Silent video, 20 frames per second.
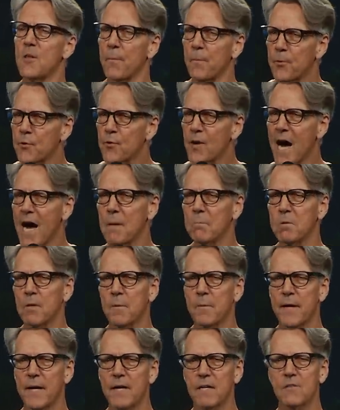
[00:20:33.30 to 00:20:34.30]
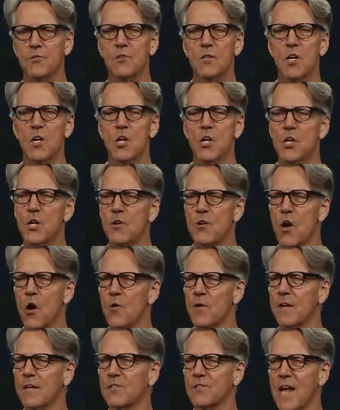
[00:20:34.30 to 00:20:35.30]
The problem is you
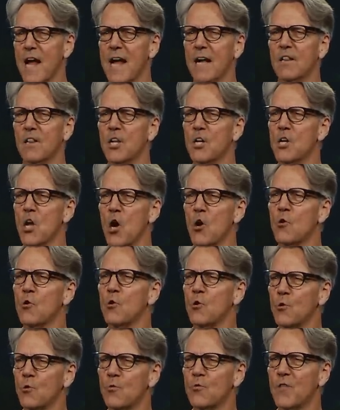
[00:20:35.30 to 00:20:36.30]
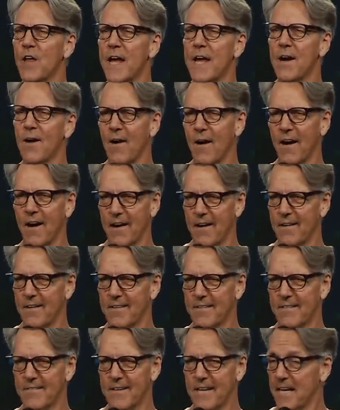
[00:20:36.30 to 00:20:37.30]
don't exactly know who they are.
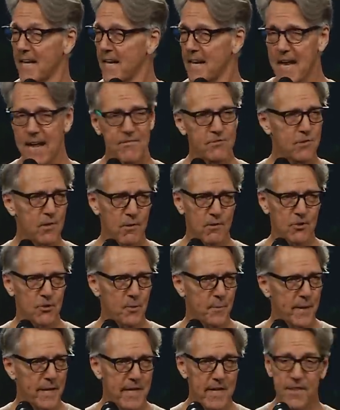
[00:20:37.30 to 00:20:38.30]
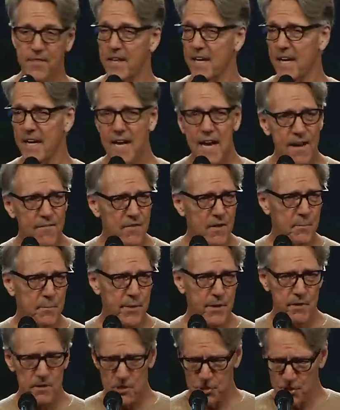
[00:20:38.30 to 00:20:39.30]
They didn't have social media, they didn't have
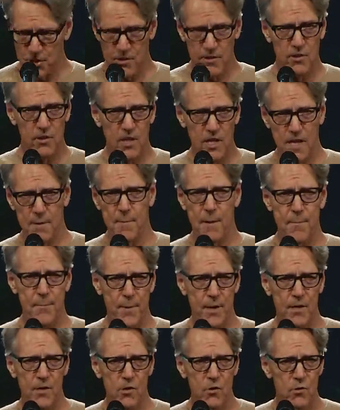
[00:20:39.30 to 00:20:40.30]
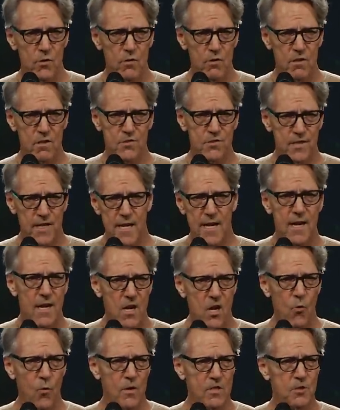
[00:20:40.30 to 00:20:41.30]
computers. You couldn't look them up on Google and see
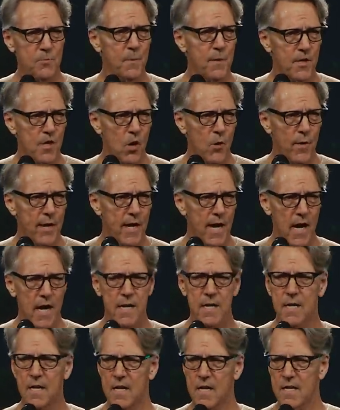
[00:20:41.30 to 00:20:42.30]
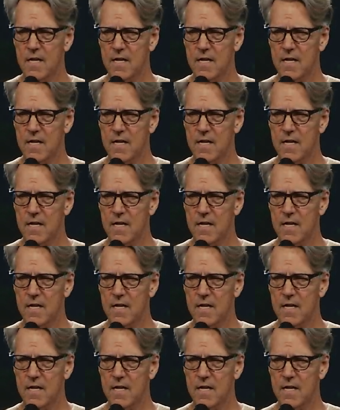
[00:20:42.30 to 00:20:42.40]
what's been going on.